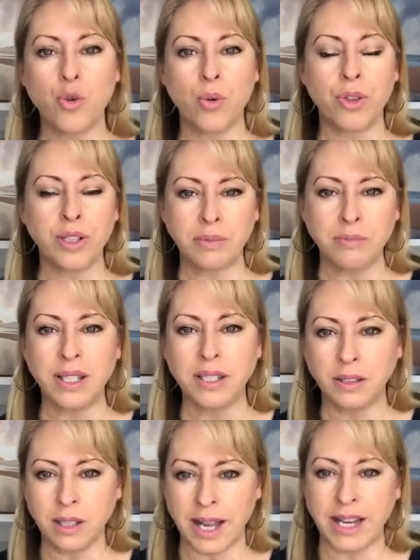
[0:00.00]
or this
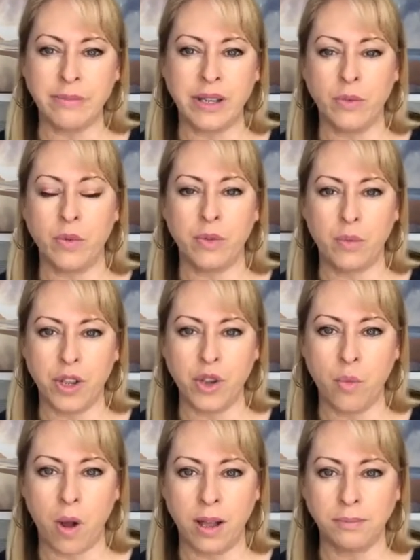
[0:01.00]
misalignment with what
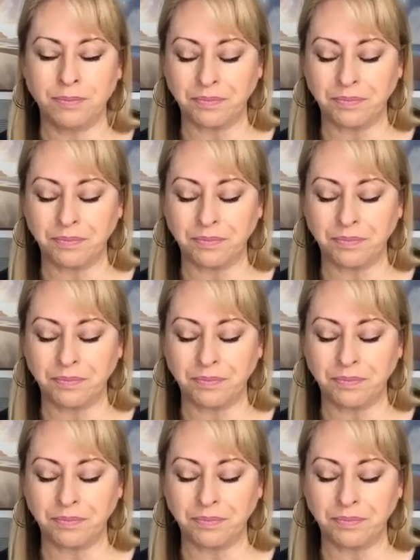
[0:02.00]
you want.